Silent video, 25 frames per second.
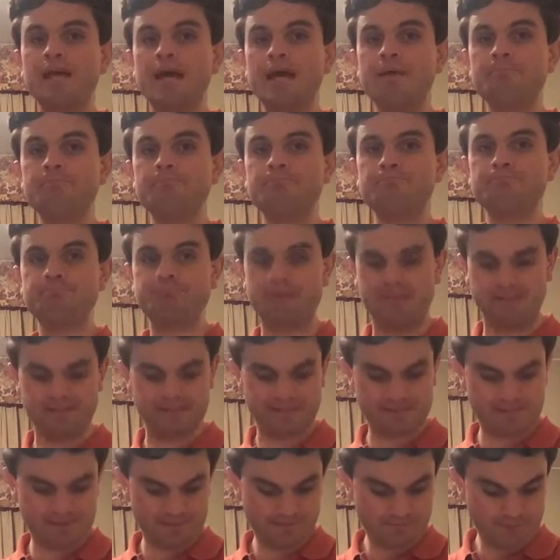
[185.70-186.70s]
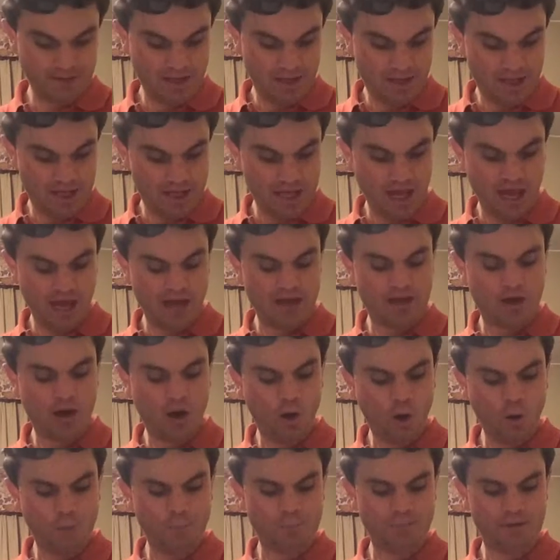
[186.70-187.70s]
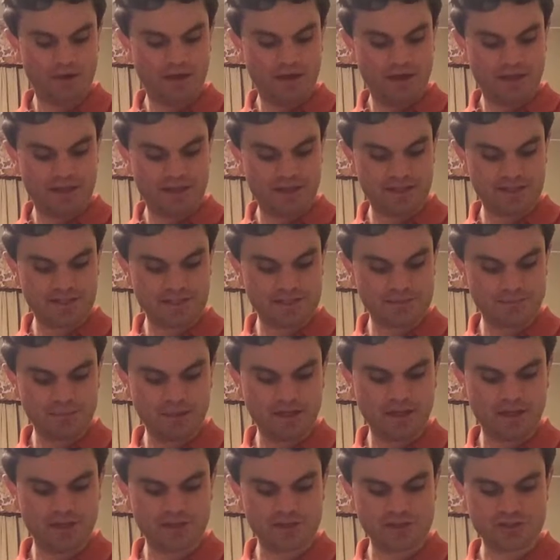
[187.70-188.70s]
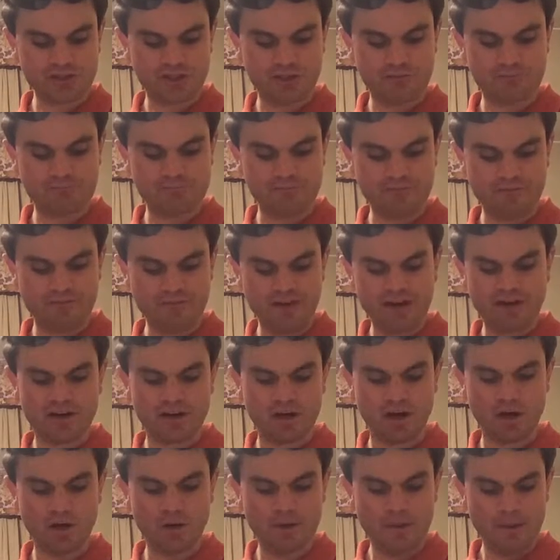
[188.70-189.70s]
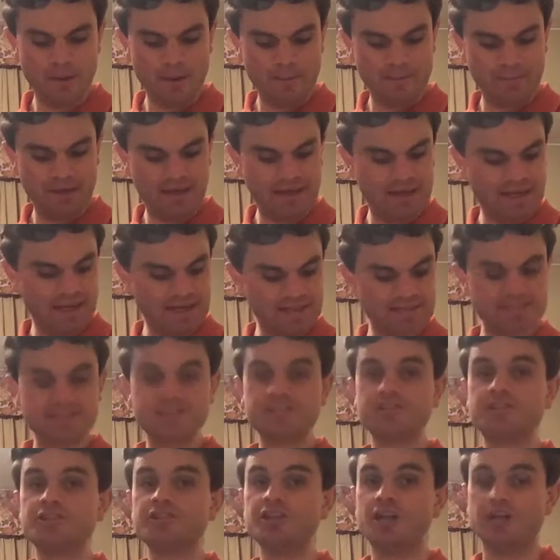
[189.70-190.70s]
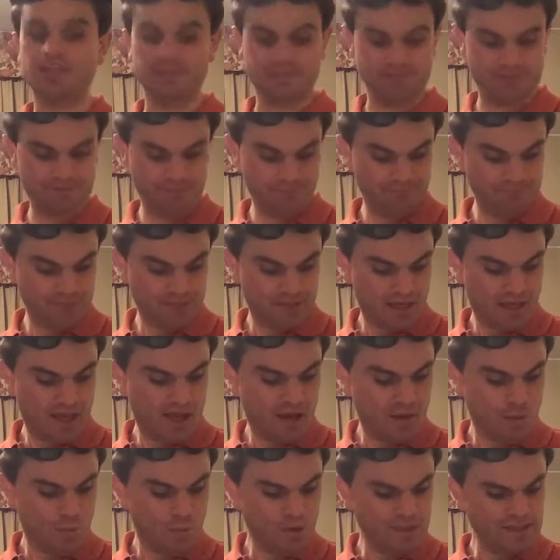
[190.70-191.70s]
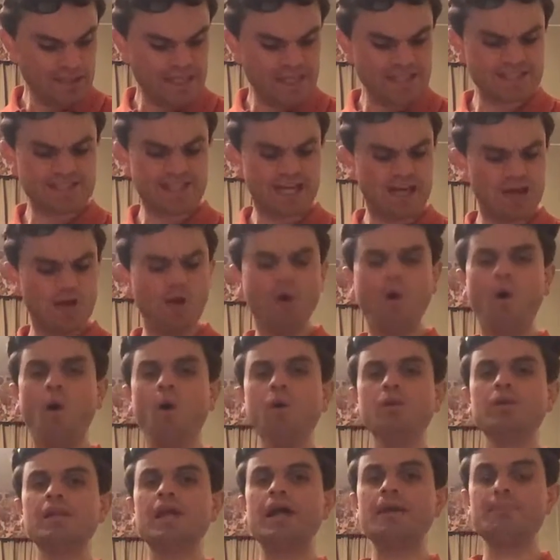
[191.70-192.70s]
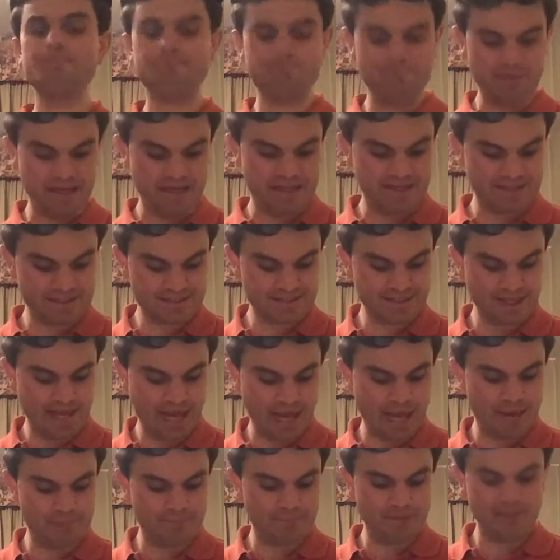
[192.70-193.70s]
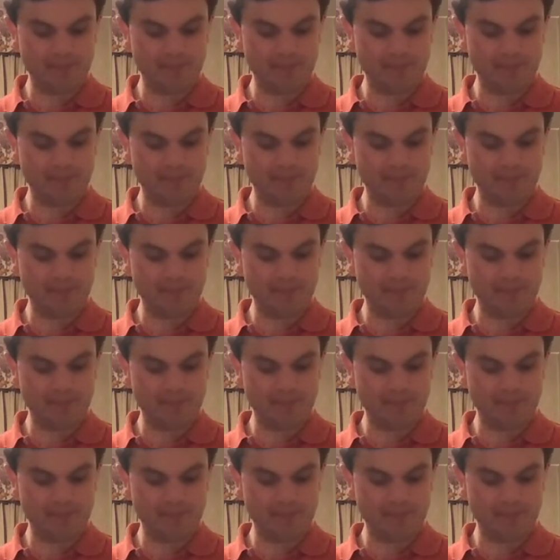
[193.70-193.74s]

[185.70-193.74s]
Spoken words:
MPs. I hope that Speaker John Bercow may get it done. When I say all MPs, I